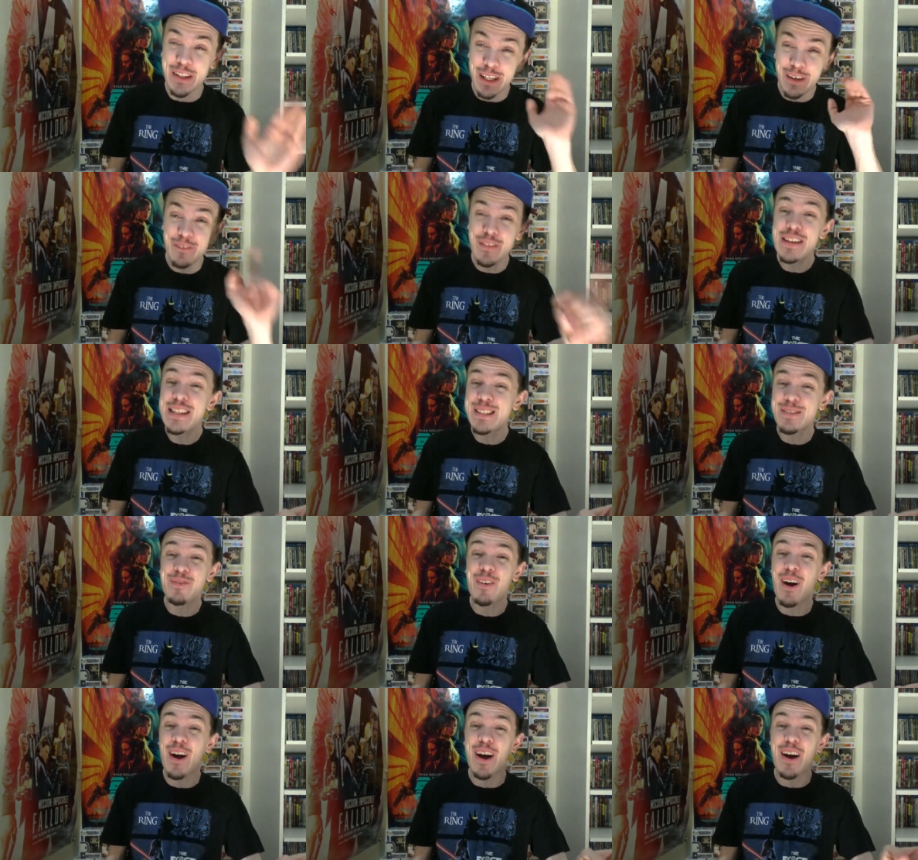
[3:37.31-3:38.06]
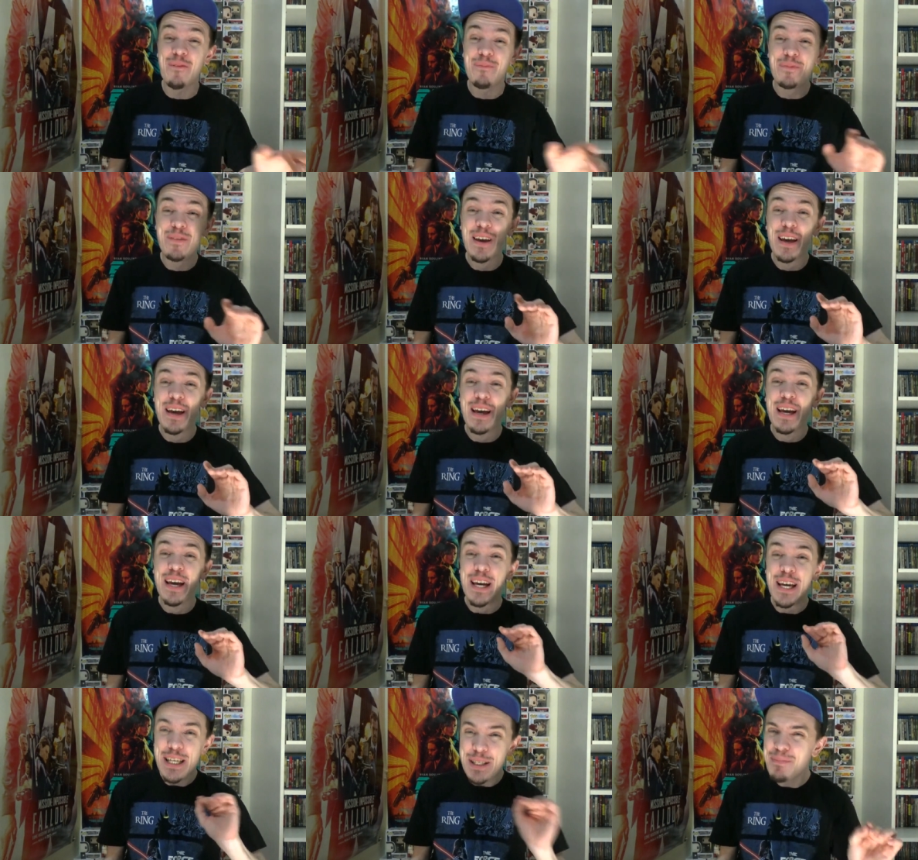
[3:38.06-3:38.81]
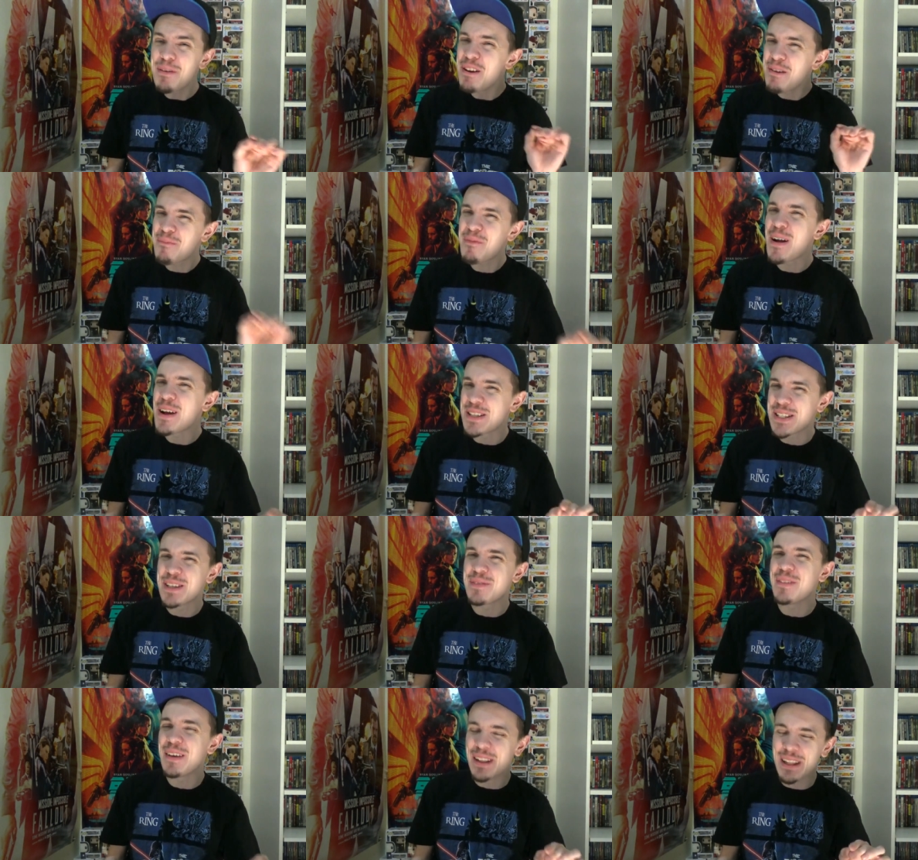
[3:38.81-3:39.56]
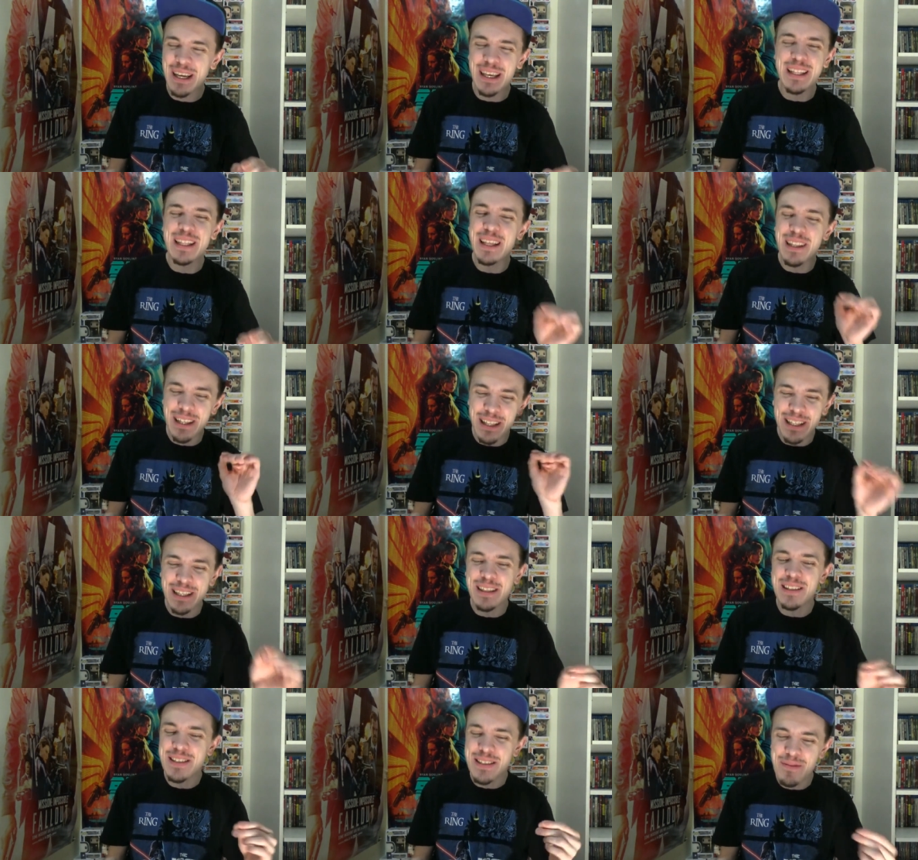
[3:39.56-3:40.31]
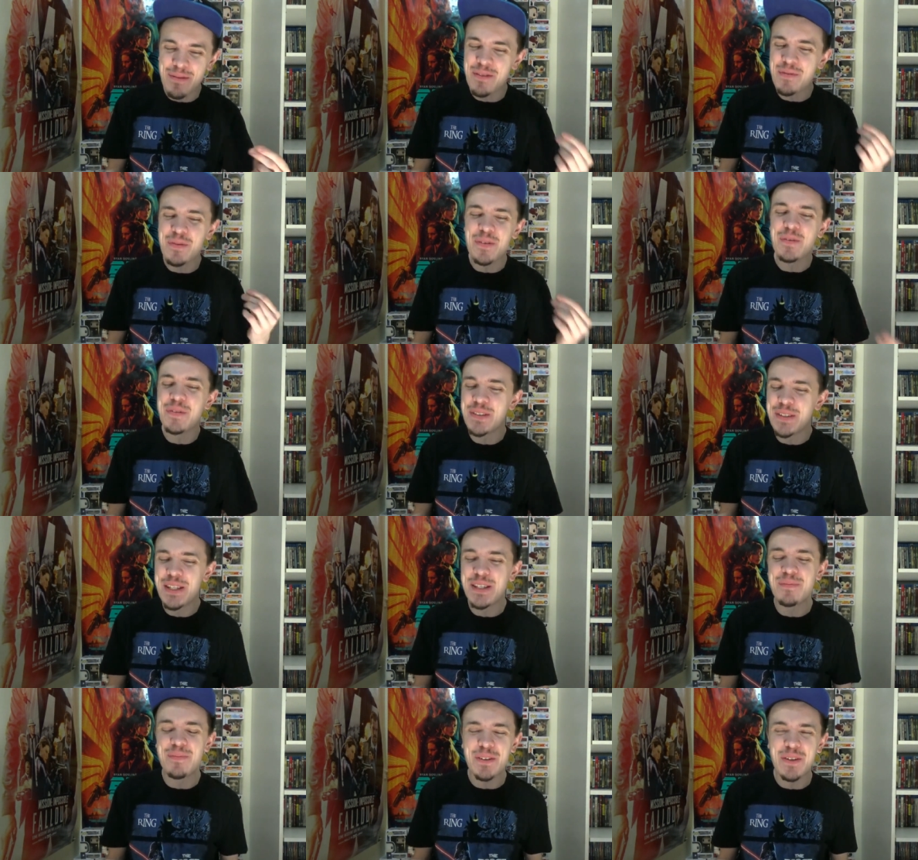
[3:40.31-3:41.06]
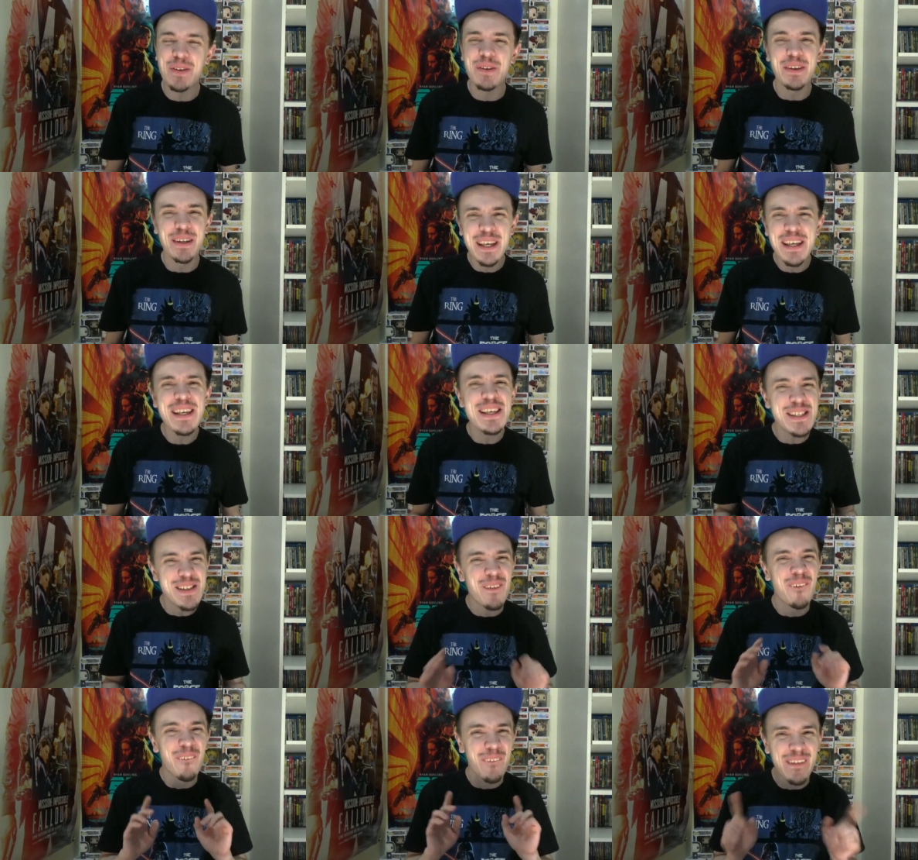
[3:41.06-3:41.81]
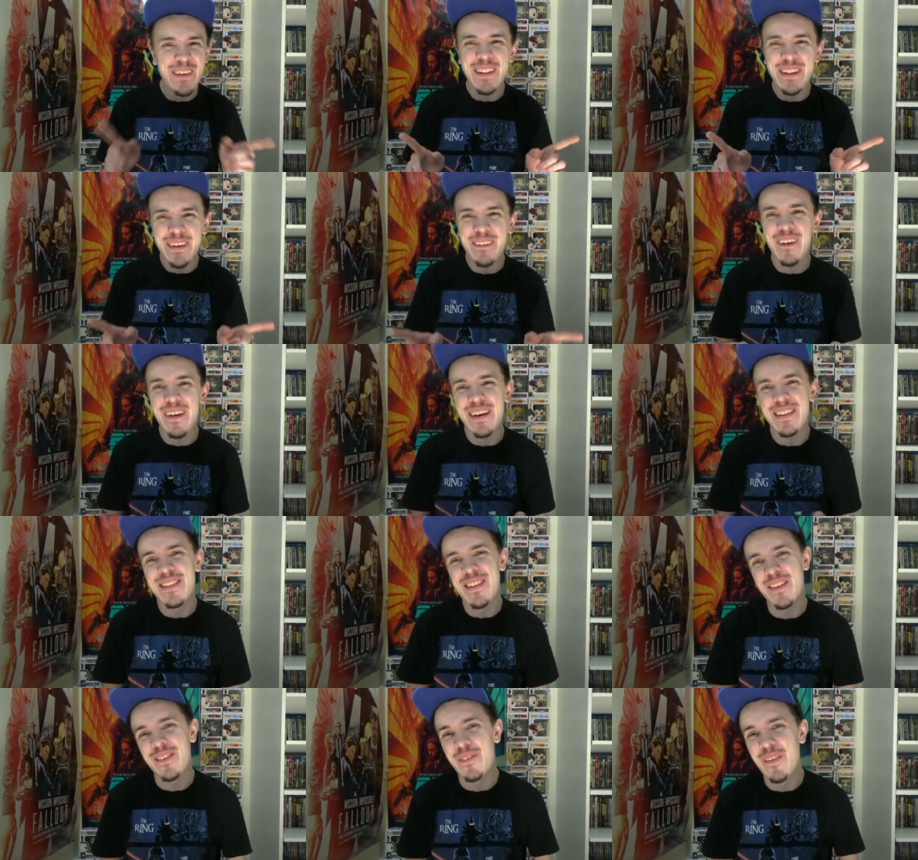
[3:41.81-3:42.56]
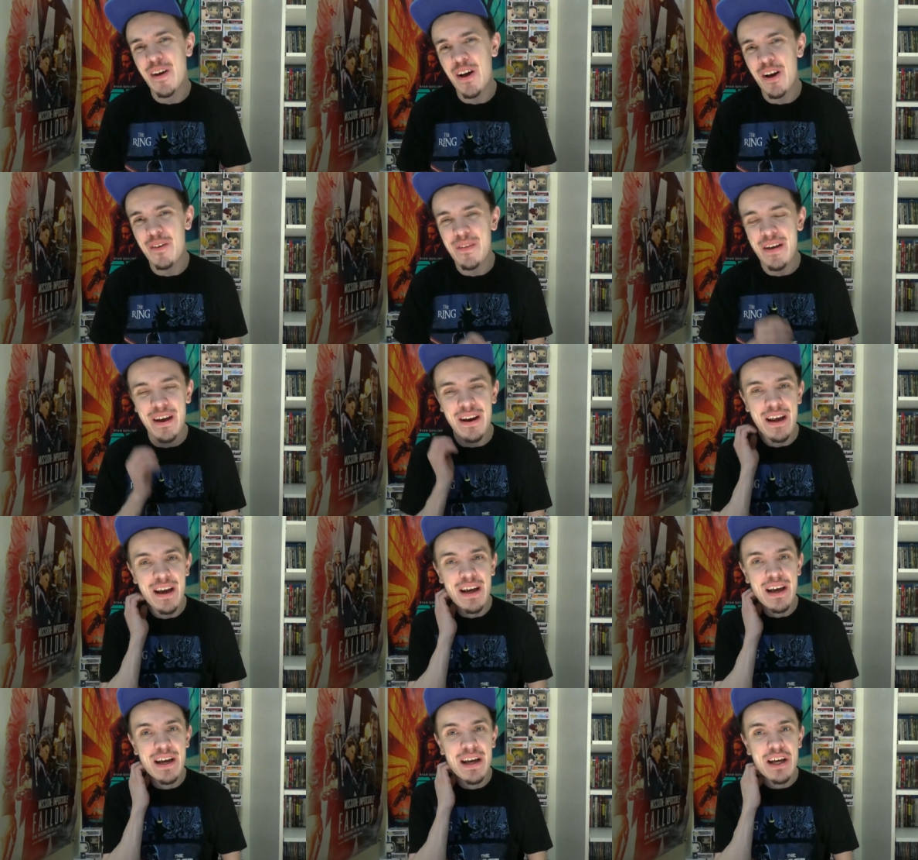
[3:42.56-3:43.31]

Like, Vince Vaughn, he's been impressing me lately, some of the movies he's been doing. He's really great in this film, man.